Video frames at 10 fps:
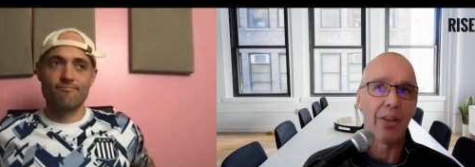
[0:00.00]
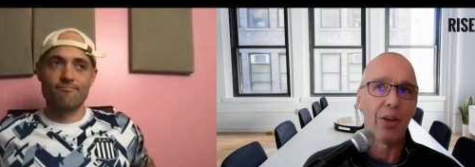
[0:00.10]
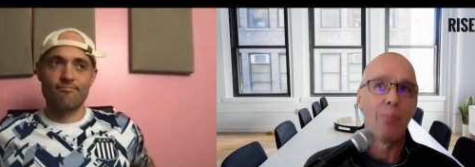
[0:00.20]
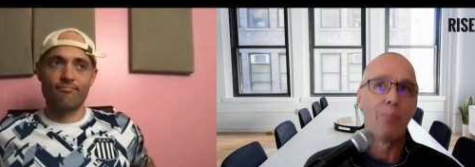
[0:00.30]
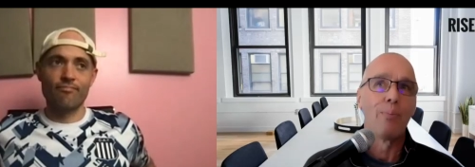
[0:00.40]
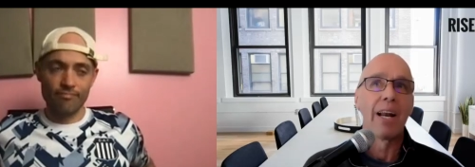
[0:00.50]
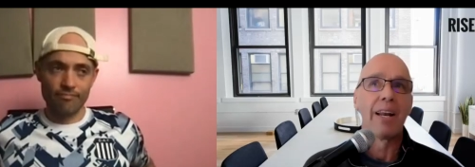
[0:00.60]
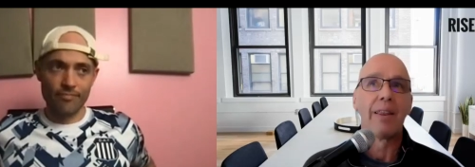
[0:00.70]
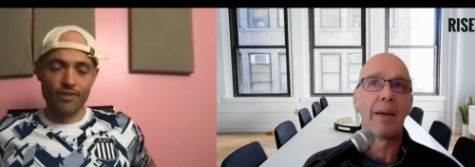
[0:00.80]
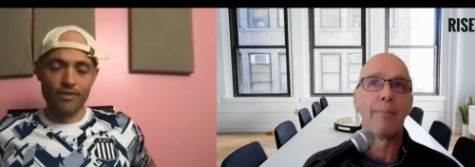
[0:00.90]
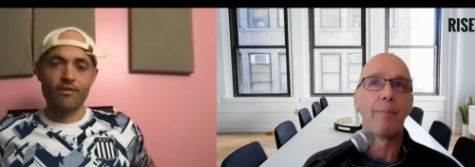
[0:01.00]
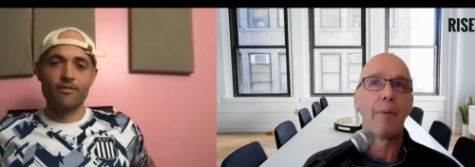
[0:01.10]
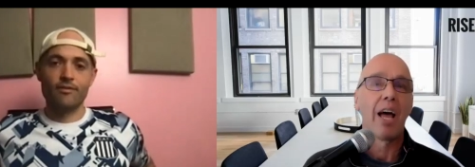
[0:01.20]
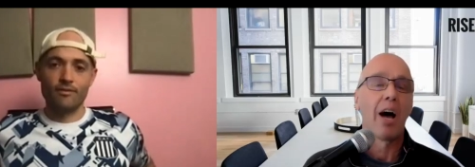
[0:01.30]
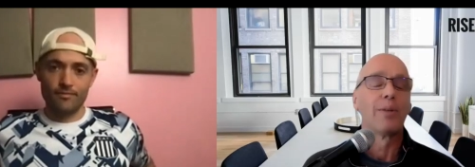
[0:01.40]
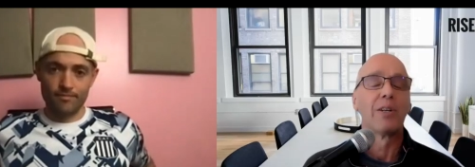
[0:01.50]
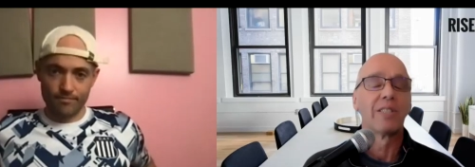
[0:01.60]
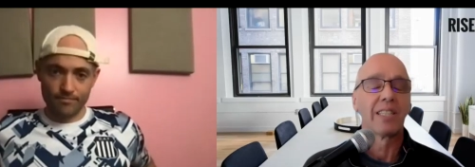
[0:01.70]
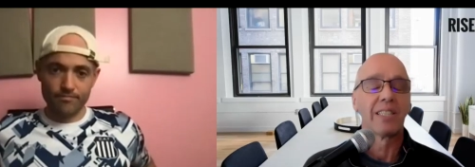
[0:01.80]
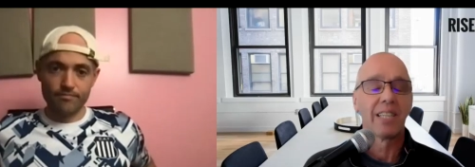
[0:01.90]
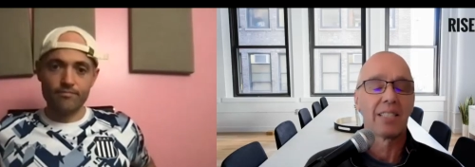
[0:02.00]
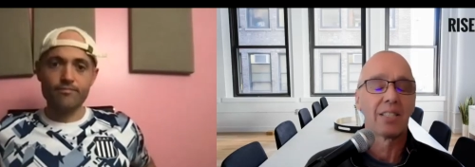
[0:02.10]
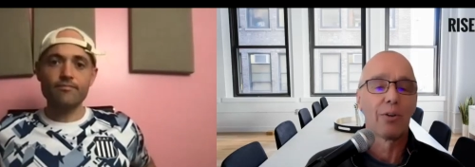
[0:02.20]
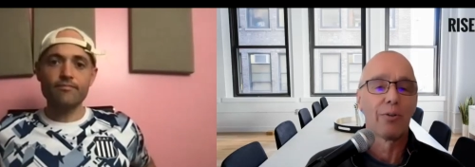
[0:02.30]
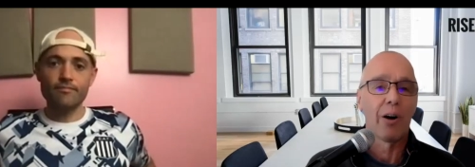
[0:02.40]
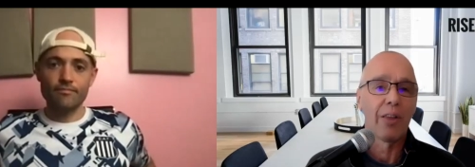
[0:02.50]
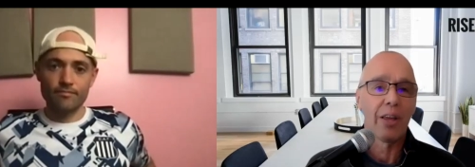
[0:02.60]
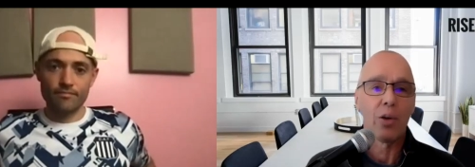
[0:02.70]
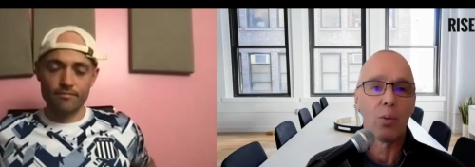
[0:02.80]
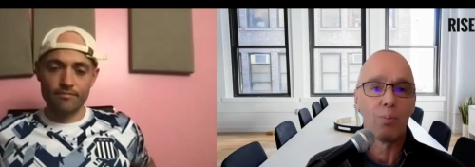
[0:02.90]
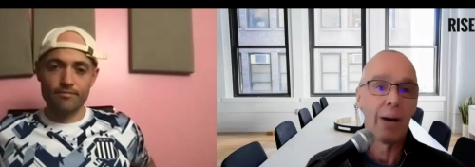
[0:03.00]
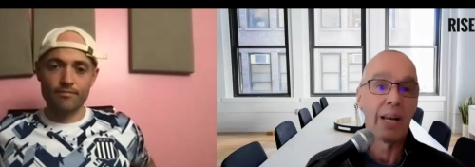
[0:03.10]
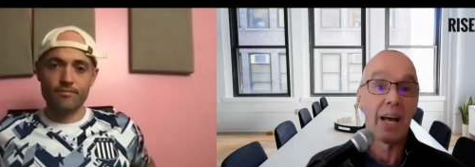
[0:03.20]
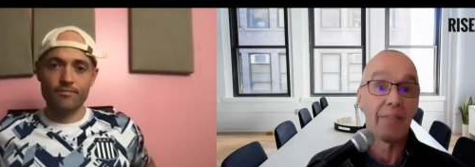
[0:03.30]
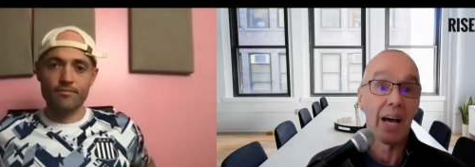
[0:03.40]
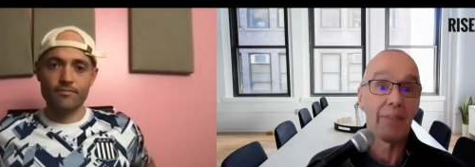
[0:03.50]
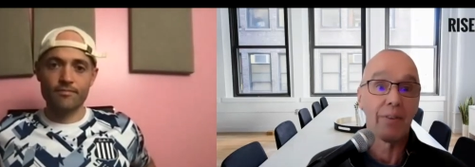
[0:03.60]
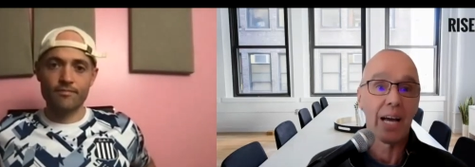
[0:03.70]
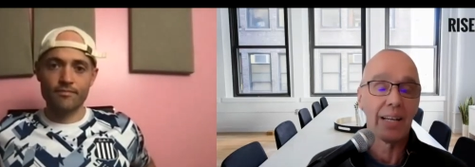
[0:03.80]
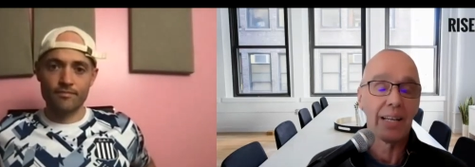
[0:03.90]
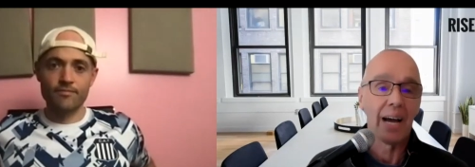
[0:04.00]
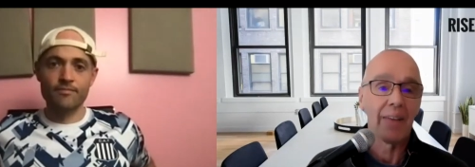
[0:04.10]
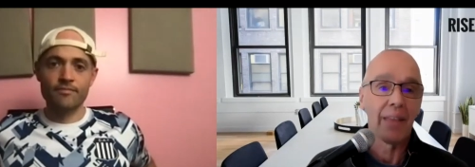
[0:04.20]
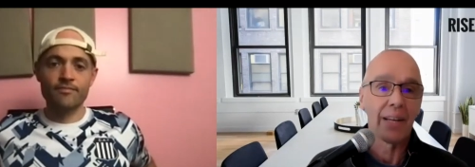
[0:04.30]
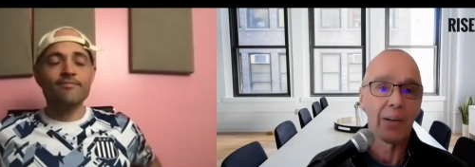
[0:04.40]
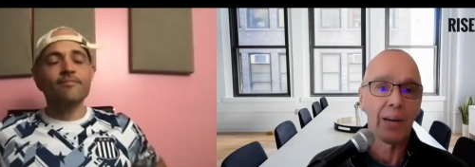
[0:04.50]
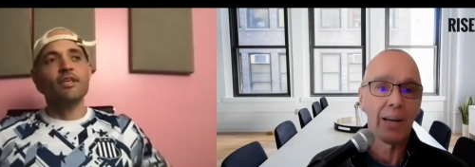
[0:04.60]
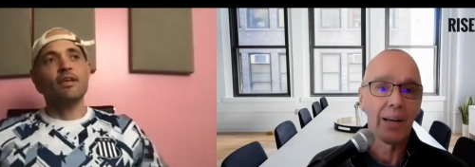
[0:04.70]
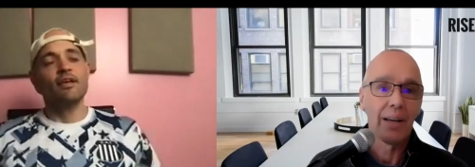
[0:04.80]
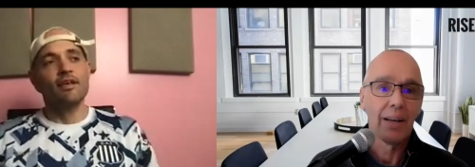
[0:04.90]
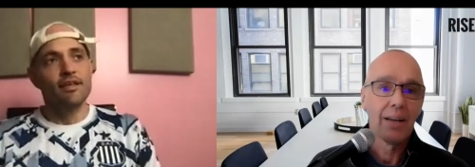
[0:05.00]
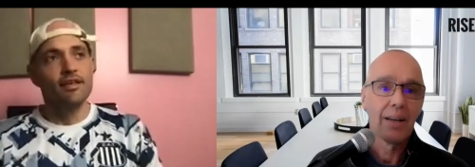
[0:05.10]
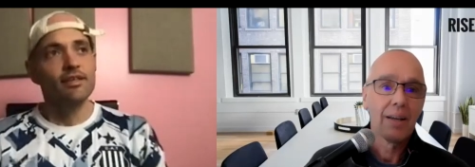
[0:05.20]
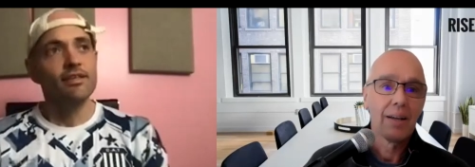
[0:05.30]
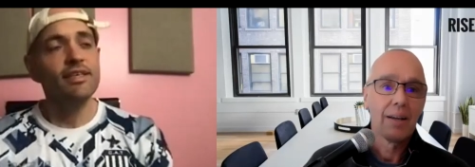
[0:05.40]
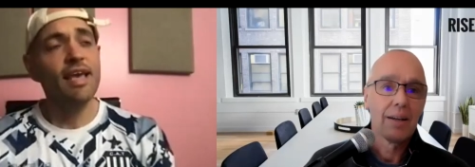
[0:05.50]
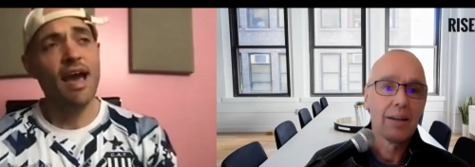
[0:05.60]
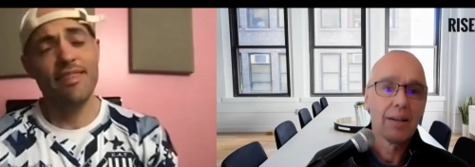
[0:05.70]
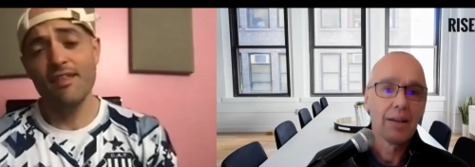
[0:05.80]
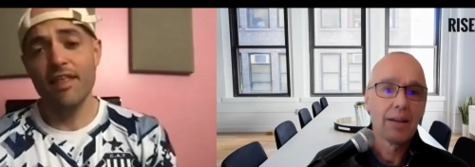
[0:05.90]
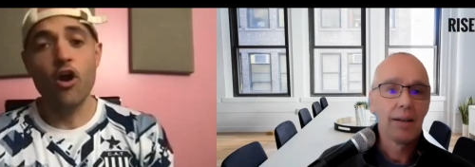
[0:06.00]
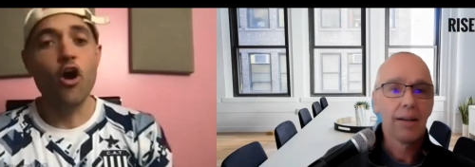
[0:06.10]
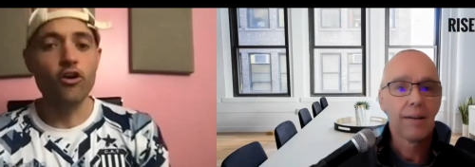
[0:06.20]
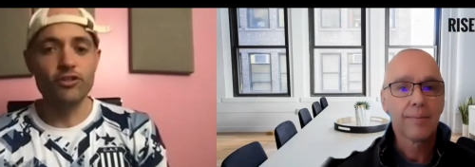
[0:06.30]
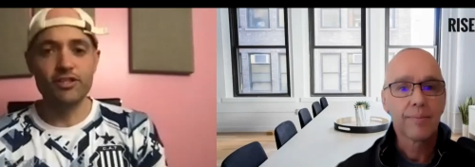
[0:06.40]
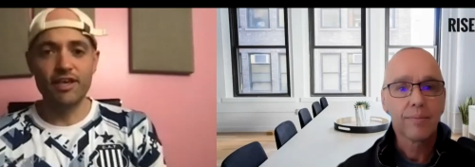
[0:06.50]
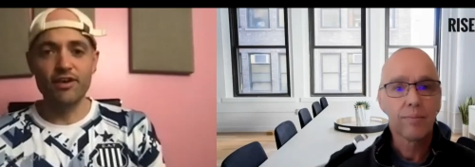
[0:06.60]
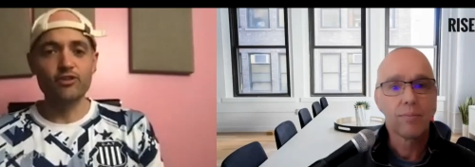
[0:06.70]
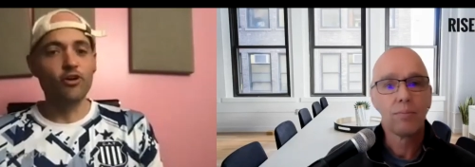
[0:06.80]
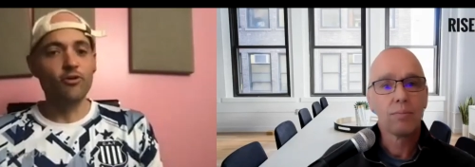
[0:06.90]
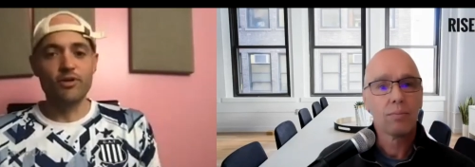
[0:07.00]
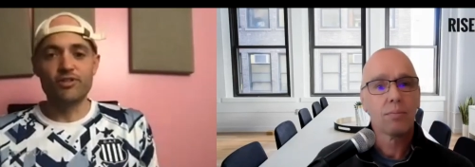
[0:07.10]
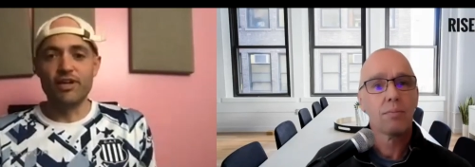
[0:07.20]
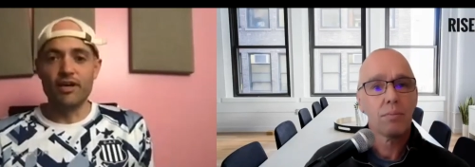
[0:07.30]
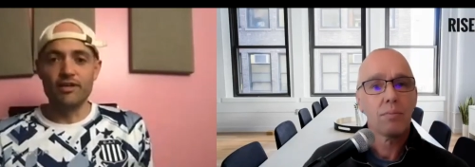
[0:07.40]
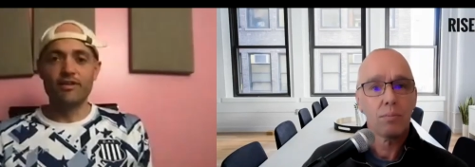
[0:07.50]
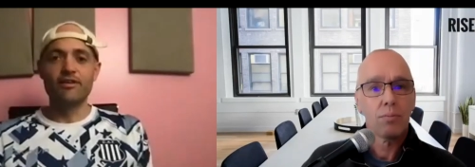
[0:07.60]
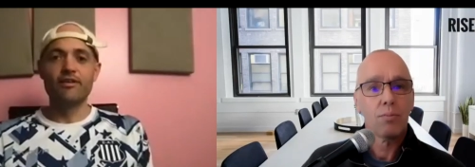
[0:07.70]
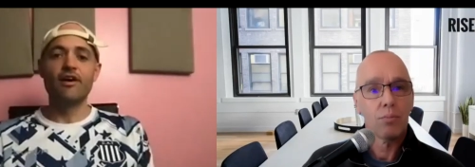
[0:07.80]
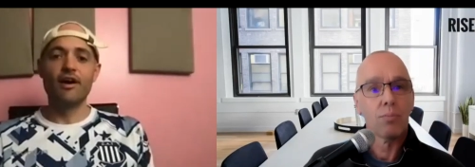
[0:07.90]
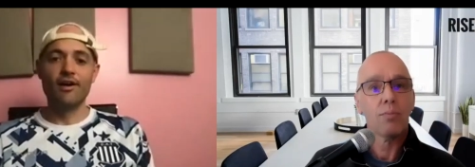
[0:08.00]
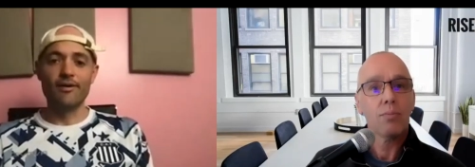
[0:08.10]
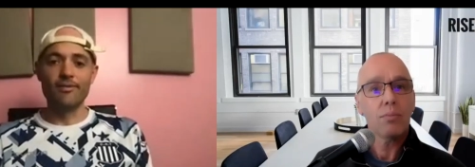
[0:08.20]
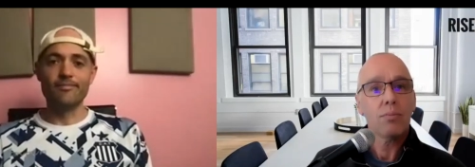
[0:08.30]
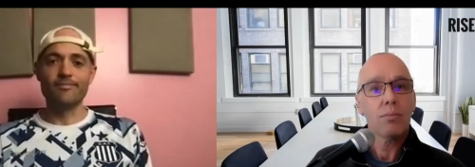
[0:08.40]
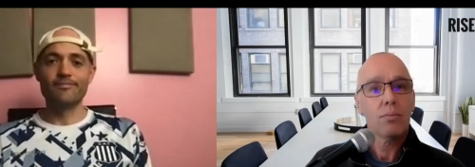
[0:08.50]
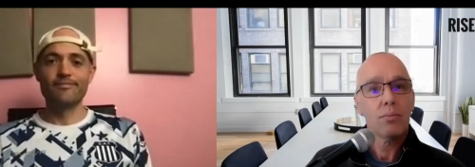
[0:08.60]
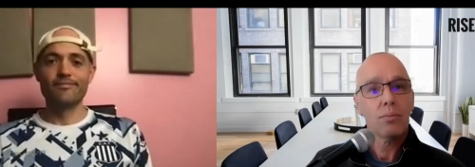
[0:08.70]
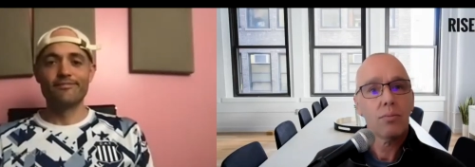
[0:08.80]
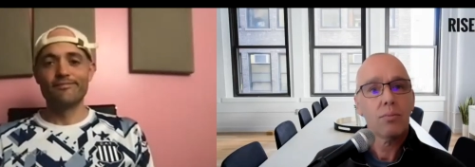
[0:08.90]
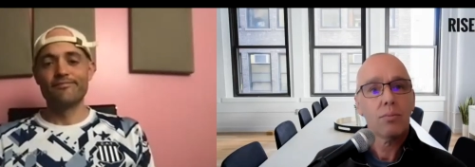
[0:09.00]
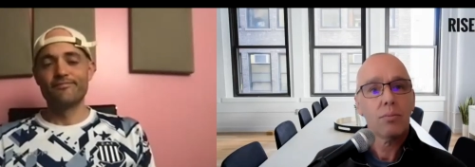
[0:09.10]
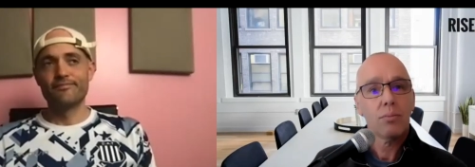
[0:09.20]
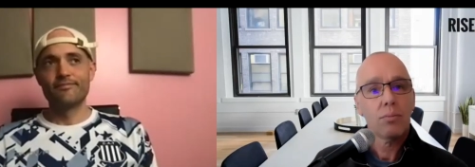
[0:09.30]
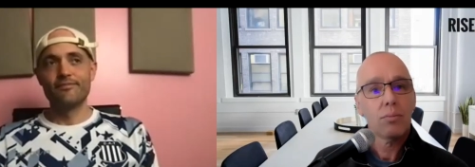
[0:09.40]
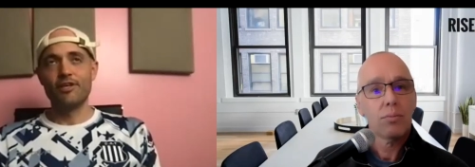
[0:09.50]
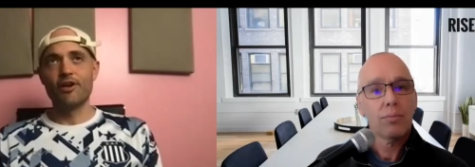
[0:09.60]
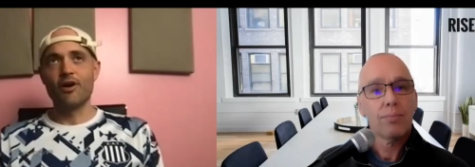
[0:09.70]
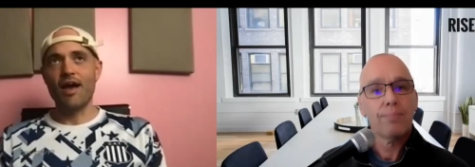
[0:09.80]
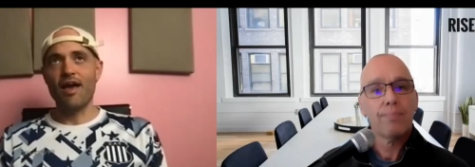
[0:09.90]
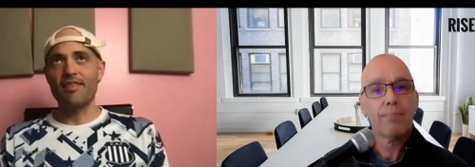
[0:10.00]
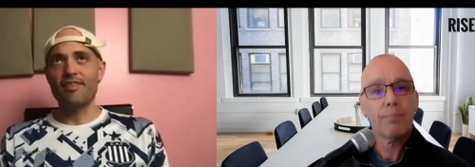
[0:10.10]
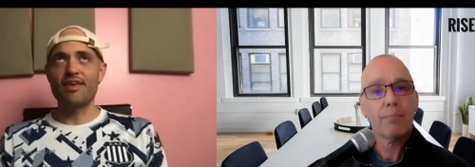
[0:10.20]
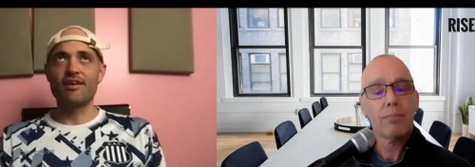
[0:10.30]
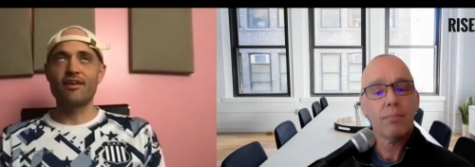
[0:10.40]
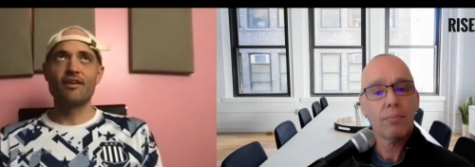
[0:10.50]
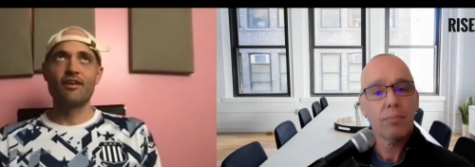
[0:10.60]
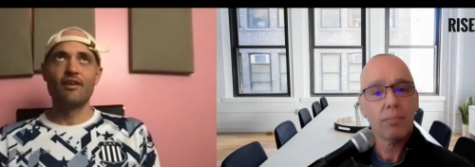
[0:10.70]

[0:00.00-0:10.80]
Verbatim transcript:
Speaker 1: that you might that helped your success so far that you might not have had if you hadn't gotten that degree?
Speaker 2: Yeah, I think like hard skills almost none. mm-hmm. Um, you know, I, I think